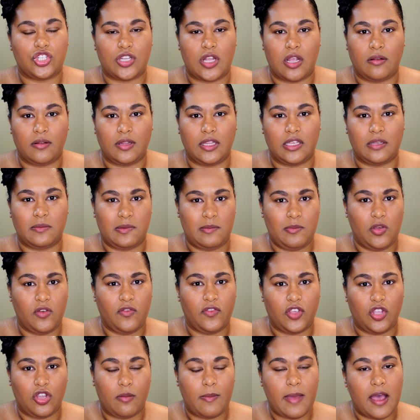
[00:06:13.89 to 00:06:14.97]
you're not really going to be
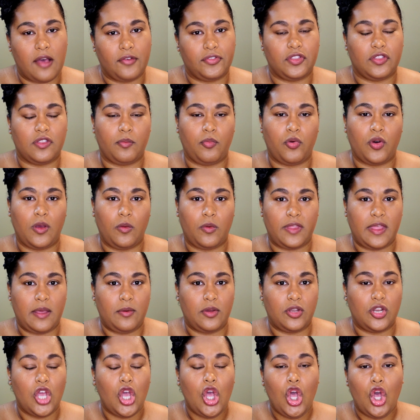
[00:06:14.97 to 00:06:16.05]
moving your mouth to the point where they
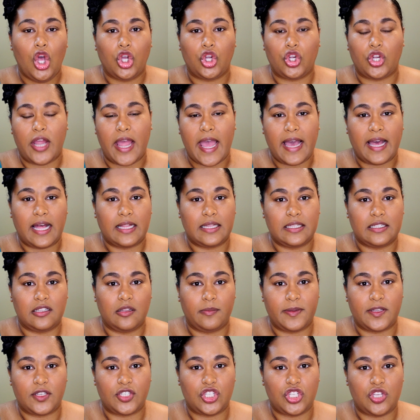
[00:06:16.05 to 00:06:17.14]
would crack a little
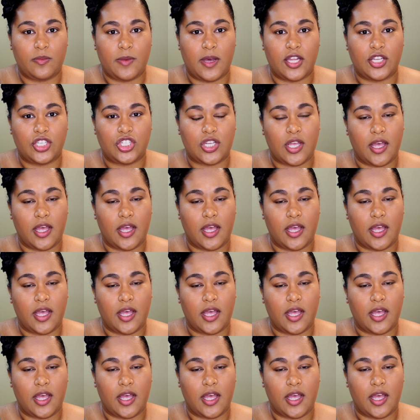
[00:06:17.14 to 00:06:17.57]
bit too much.